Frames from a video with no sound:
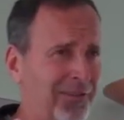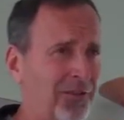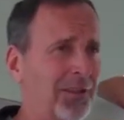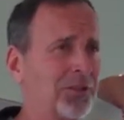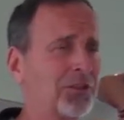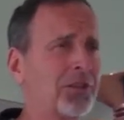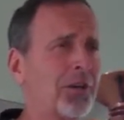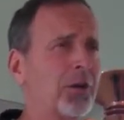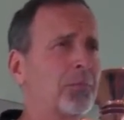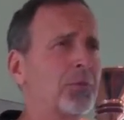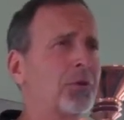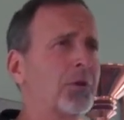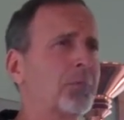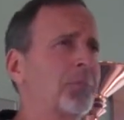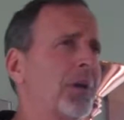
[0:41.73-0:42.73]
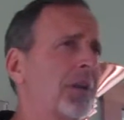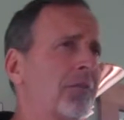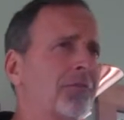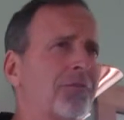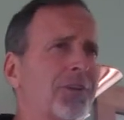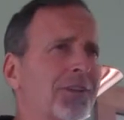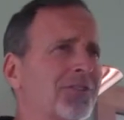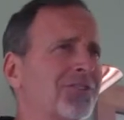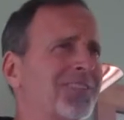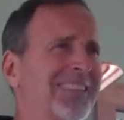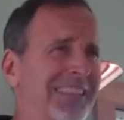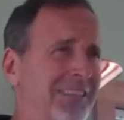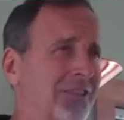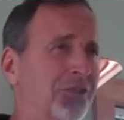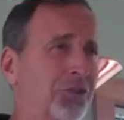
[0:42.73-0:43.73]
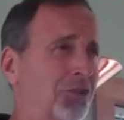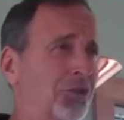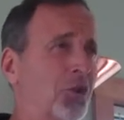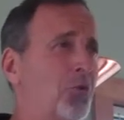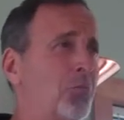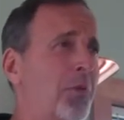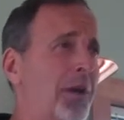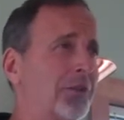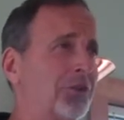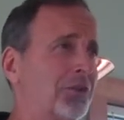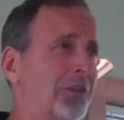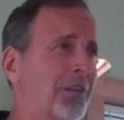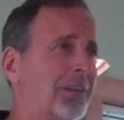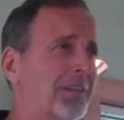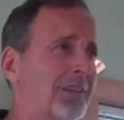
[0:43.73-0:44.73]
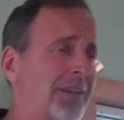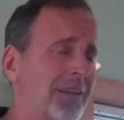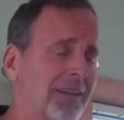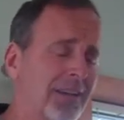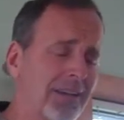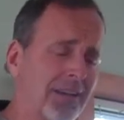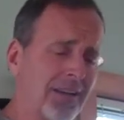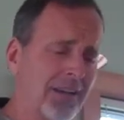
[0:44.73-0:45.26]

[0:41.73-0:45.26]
its therapeutic benefits. Just so much that